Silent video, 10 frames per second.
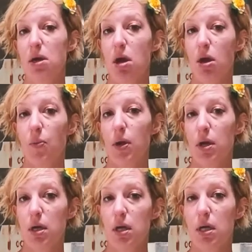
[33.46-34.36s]

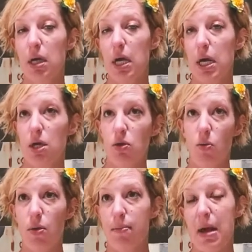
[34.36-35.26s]
artwork and
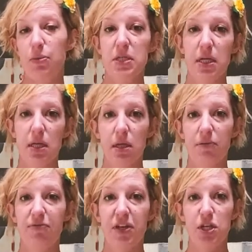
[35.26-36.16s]
or mounting,
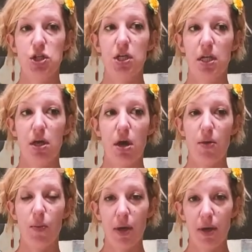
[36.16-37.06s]
finishing
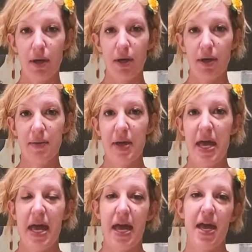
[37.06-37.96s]
artwork,
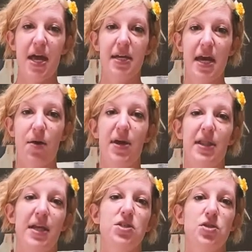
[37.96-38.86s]
and how I
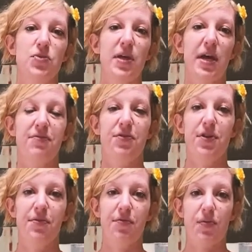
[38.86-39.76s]
like to do that for
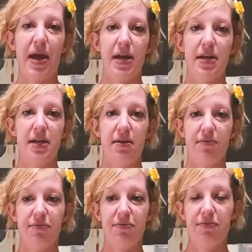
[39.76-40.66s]
a variety
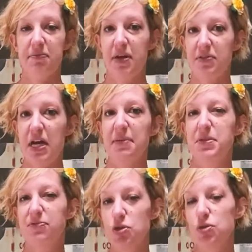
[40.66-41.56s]
of types
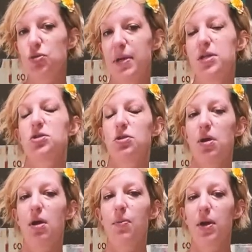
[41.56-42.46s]
of two-dimensional
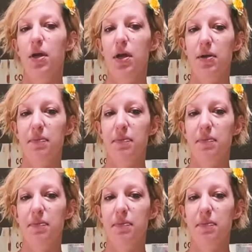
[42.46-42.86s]
artwork.